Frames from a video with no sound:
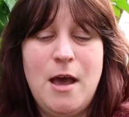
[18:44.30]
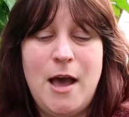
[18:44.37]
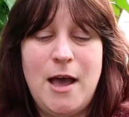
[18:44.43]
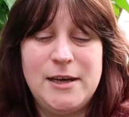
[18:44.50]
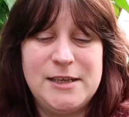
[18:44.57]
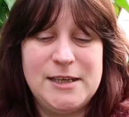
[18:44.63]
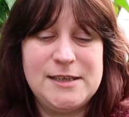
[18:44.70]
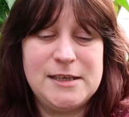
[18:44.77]

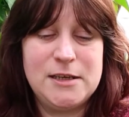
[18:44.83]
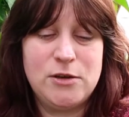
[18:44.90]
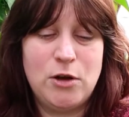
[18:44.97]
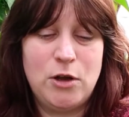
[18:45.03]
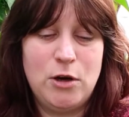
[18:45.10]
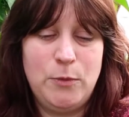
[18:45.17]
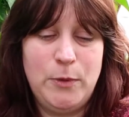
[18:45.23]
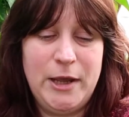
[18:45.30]
And it is in
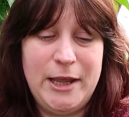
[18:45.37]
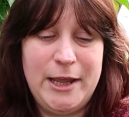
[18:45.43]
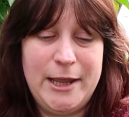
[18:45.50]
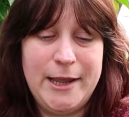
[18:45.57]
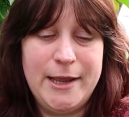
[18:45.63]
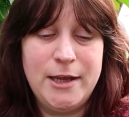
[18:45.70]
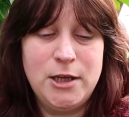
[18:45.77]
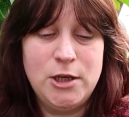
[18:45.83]

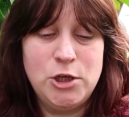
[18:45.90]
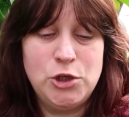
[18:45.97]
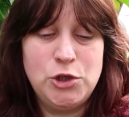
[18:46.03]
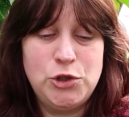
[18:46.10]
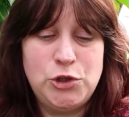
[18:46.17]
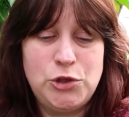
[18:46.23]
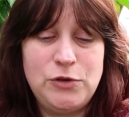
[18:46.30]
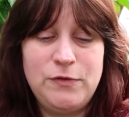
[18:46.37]
colourway
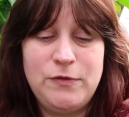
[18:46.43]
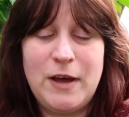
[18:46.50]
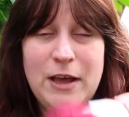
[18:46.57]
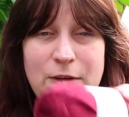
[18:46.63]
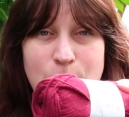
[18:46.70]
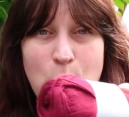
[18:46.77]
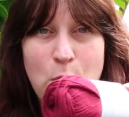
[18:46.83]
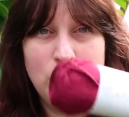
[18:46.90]

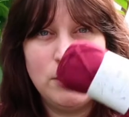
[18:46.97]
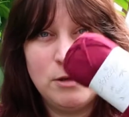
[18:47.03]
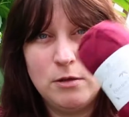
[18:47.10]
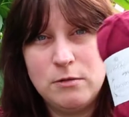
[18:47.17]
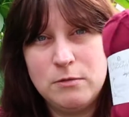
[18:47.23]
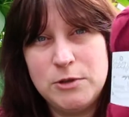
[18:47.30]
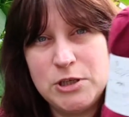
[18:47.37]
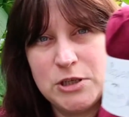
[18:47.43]

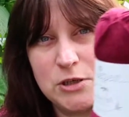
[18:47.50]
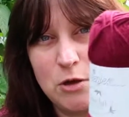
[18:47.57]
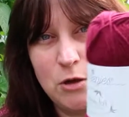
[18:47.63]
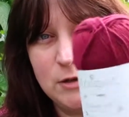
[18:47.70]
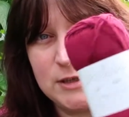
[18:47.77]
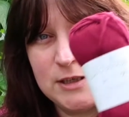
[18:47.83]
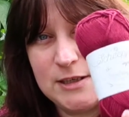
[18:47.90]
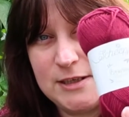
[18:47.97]
251, which is
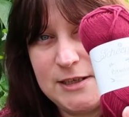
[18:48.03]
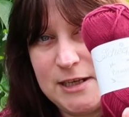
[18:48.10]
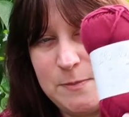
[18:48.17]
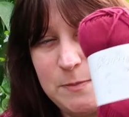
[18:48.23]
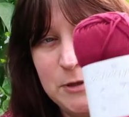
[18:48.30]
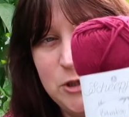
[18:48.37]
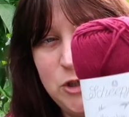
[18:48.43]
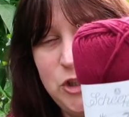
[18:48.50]
called
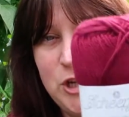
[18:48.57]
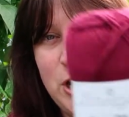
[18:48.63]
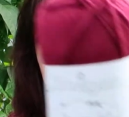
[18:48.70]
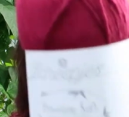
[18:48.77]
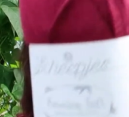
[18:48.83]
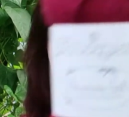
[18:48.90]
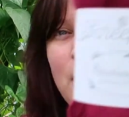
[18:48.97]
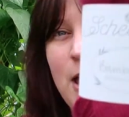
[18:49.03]
Deep
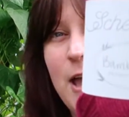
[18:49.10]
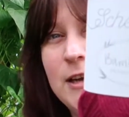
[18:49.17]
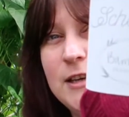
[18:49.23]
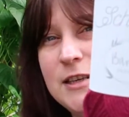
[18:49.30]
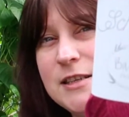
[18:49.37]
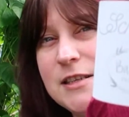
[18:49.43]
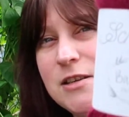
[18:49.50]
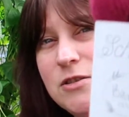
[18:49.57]
Cherry,
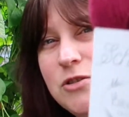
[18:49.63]
and it's